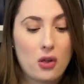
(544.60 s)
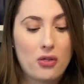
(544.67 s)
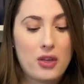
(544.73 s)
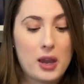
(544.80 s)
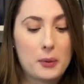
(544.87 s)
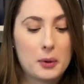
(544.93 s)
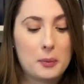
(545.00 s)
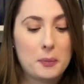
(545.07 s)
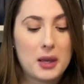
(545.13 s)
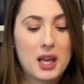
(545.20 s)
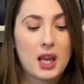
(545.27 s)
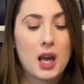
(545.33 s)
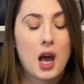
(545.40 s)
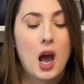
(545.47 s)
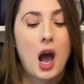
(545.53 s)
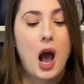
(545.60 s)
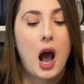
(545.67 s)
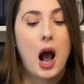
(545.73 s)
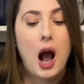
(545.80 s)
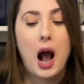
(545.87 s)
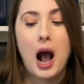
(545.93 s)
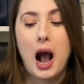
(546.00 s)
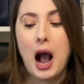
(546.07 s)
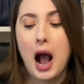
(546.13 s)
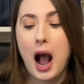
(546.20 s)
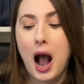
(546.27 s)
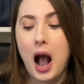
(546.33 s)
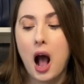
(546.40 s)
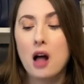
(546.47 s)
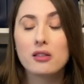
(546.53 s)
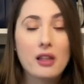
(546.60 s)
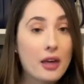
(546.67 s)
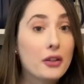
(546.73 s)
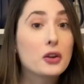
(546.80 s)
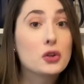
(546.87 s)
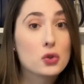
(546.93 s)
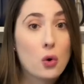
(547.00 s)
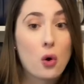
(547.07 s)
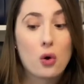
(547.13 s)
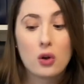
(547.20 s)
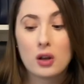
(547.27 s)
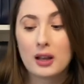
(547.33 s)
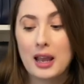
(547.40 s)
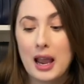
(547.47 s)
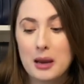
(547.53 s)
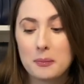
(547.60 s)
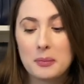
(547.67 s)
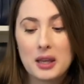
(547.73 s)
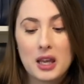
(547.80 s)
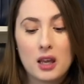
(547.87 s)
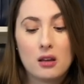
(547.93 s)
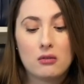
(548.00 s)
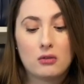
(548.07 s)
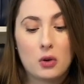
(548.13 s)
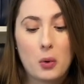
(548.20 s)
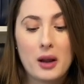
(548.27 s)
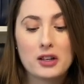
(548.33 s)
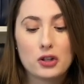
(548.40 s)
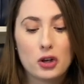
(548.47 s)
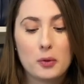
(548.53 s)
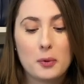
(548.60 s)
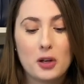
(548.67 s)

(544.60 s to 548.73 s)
they would be. A leather sole can be quite durable.